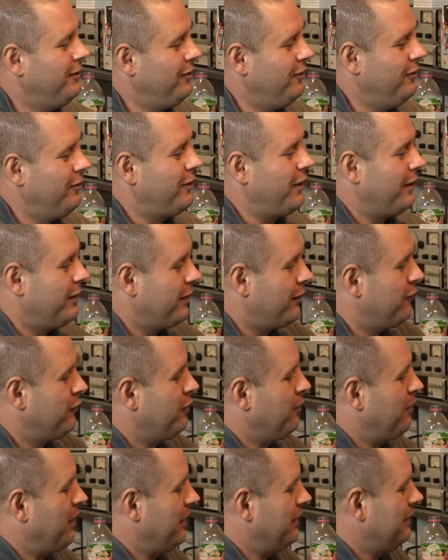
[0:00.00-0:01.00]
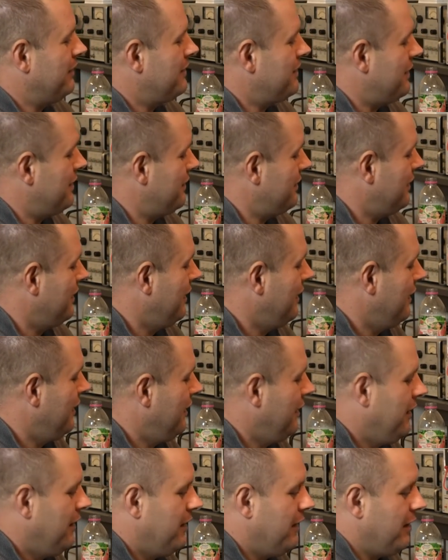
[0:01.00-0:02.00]
okay, never mind. This is
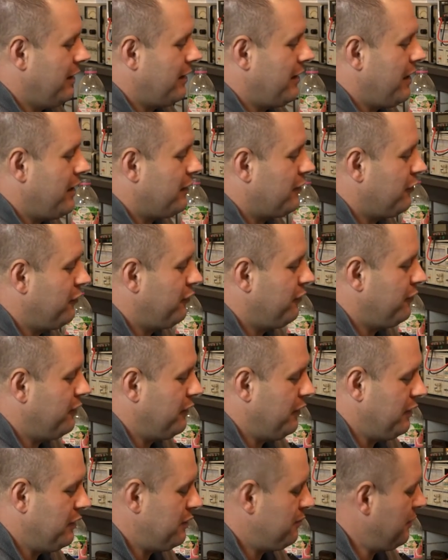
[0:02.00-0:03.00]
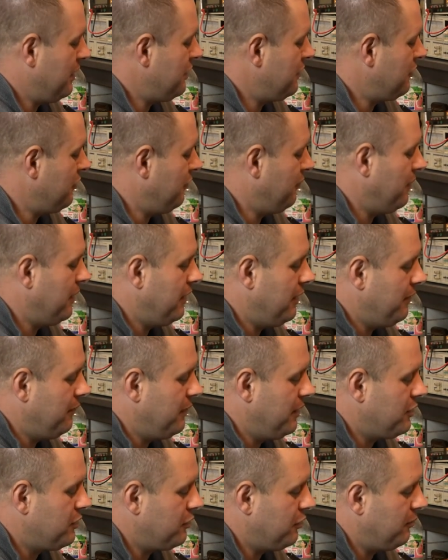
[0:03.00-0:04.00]
a kind of special
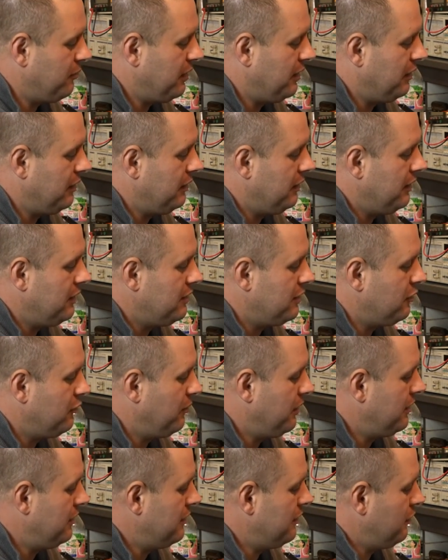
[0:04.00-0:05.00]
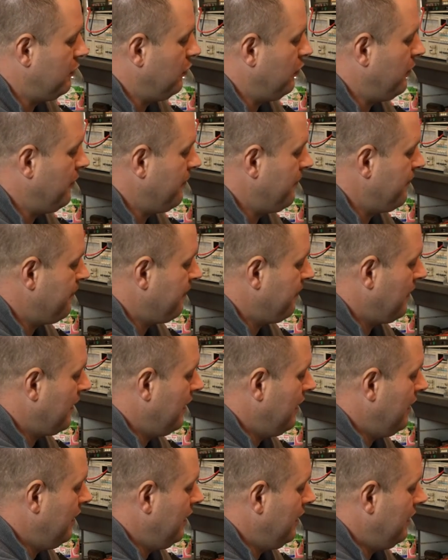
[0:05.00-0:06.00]
measurement instrument, so
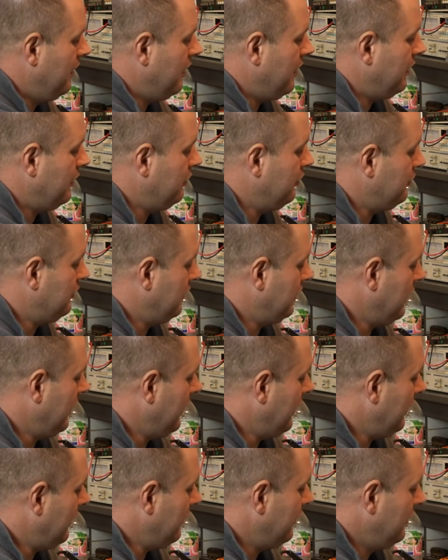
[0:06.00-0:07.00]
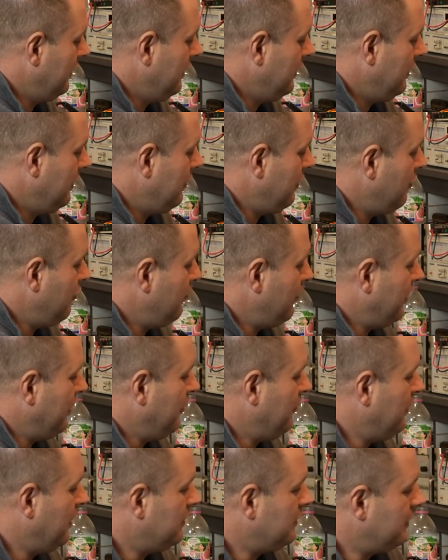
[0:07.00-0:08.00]
I don't care how
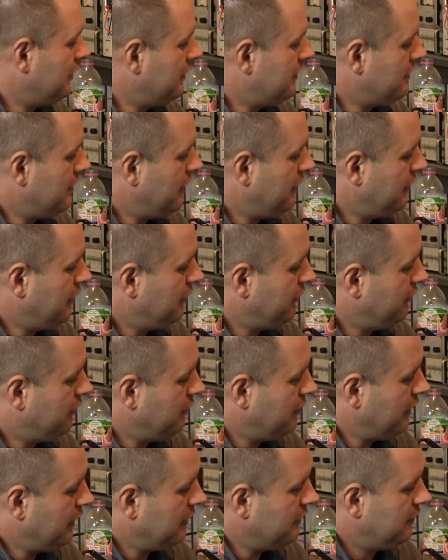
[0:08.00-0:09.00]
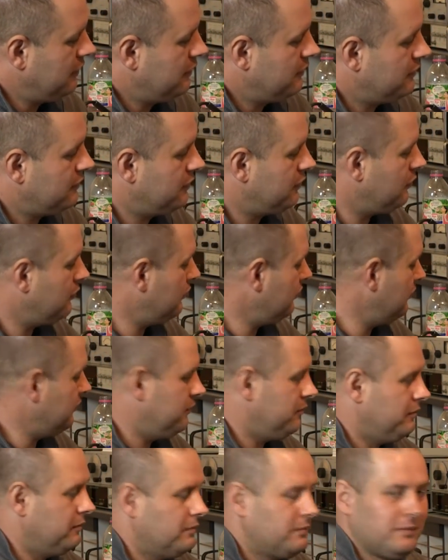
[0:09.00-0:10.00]
many batteries I need for that. So,
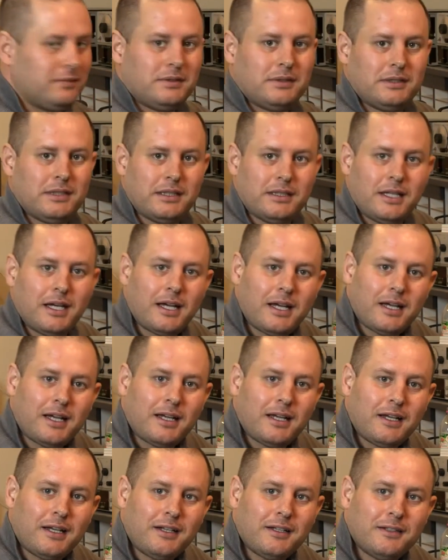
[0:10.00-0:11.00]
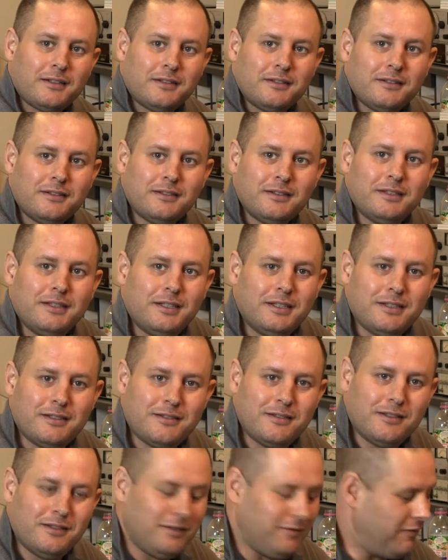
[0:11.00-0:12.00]
ta-da! Here
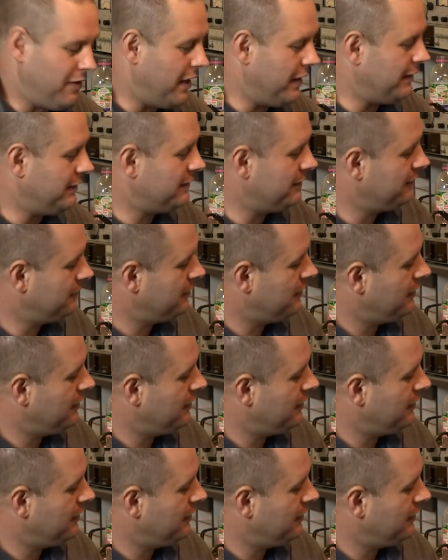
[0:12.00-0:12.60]
is the device.